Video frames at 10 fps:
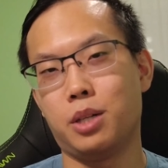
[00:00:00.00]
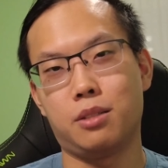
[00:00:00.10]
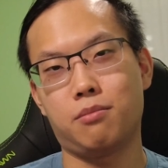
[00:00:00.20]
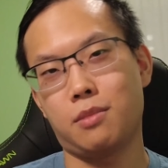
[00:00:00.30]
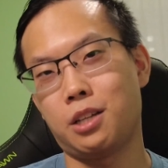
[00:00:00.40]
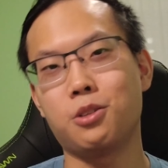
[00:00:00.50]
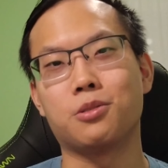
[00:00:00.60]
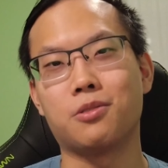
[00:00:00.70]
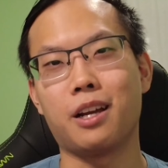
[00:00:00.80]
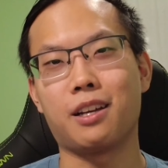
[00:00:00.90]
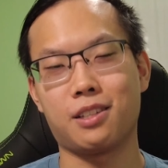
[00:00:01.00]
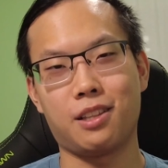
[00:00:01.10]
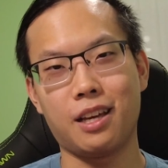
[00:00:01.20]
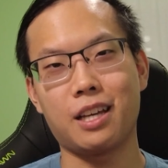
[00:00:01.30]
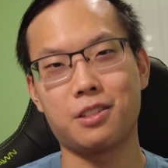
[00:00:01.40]
But I don't, right? Because I
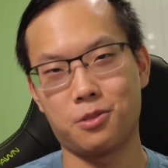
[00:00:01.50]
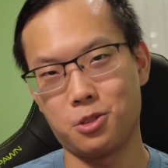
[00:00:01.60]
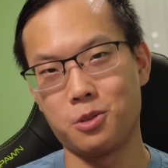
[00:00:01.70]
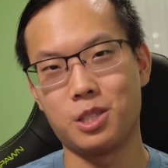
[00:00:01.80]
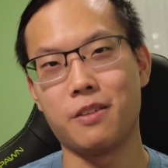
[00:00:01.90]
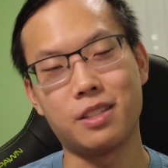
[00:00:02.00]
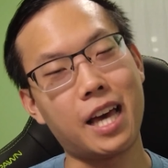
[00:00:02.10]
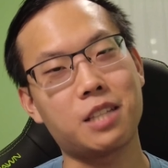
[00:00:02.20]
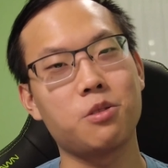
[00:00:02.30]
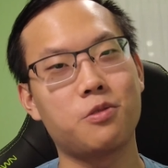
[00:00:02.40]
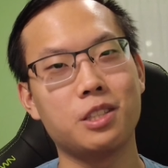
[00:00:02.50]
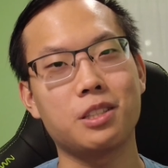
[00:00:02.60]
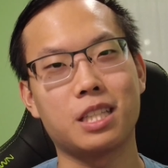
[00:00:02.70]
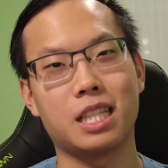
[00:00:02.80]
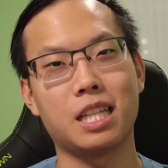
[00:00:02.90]
like to receive a tax refund
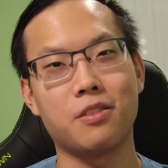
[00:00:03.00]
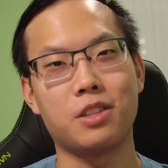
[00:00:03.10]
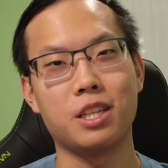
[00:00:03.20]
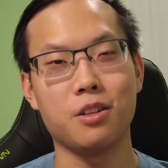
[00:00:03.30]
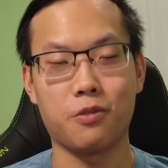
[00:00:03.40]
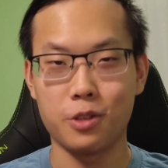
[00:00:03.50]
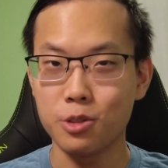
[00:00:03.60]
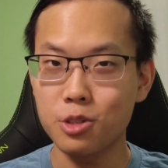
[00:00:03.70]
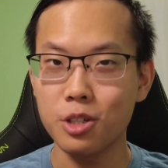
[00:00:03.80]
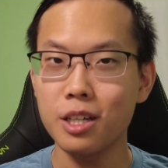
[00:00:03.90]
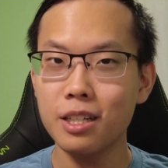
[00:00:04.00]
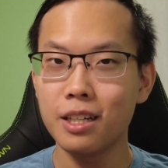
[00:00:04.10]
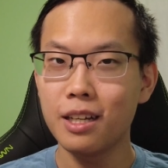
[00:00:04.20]
at the end of the year. It feels good.